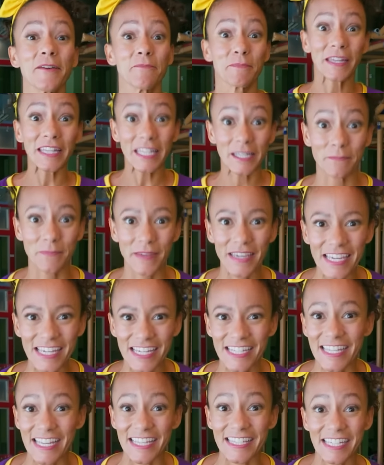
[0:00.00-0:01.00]
Billy
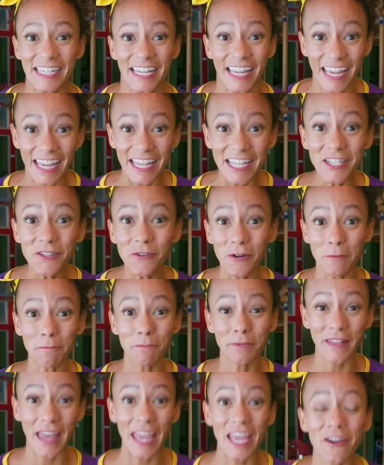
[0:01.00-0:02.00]
Beez is an indoor
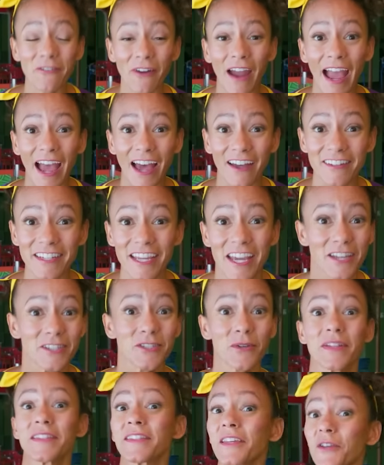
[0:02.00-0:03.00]
playground,
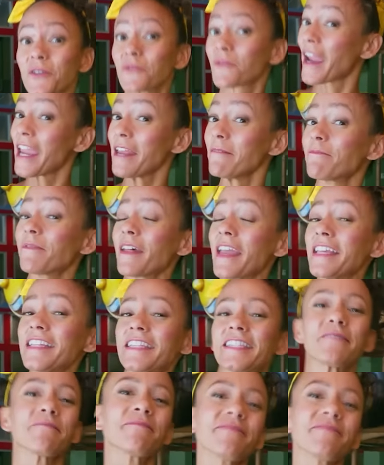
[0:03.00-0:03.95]
so it's a great place to